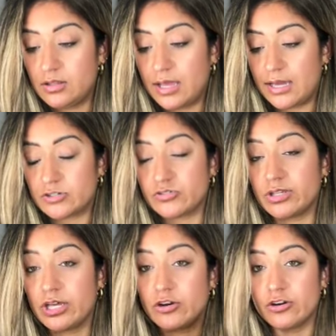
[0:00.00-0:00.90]

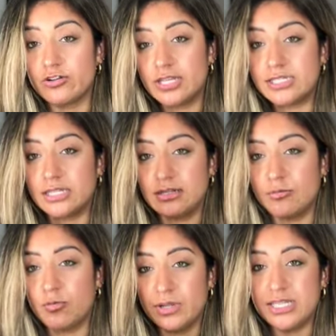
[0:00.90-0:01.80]
actually curl this and
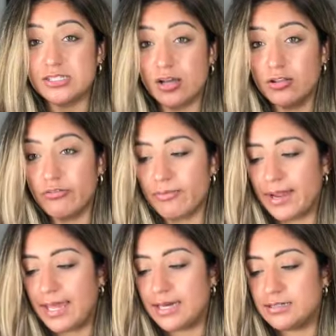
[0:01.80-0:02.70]
when it's all over my
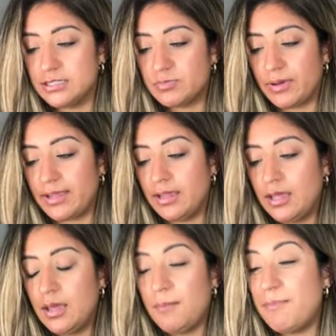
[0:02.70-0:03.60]
hands, but
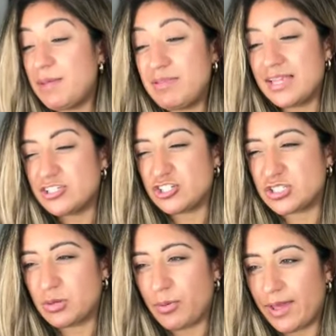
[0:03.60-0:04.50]
maybe that's just
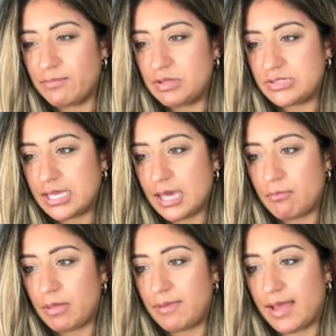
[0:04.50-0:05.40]
the way I'm using it.
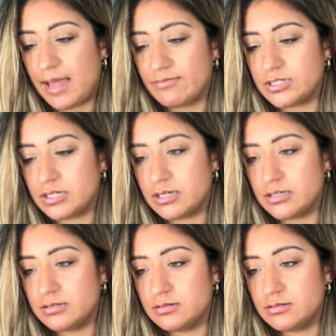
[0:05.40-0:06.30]
Maybe I have to
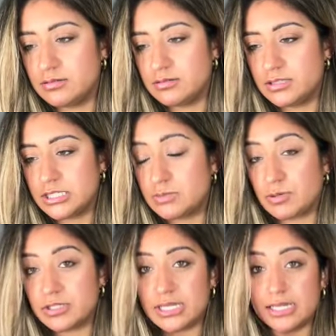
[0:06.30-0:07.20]

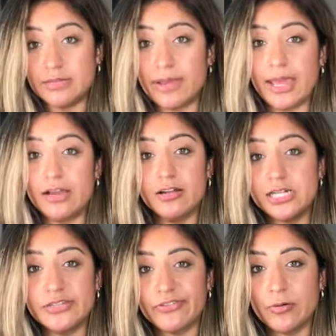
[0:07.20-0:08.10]
disperse it into my hair in a
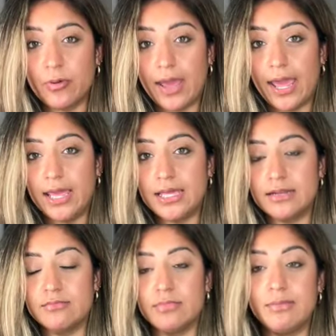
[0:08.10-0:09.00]
different way
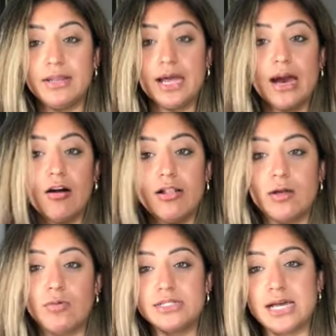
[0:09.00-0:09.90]
and maybe not all at
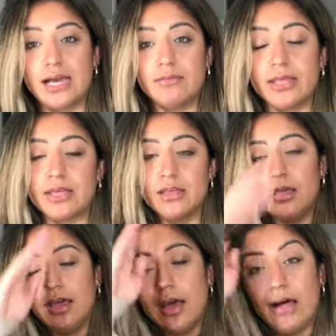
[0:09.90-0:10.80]
one time. Like,
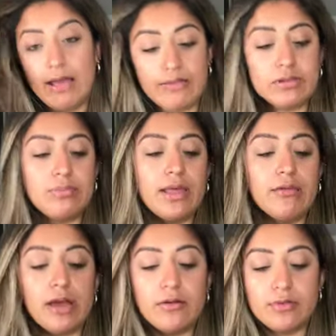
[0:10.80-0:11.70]
I'll have to play
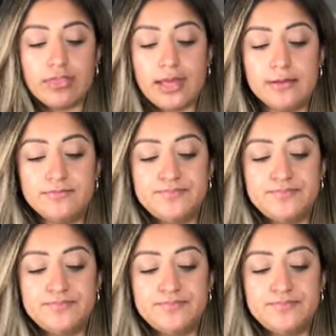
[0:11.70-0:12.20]
around with it.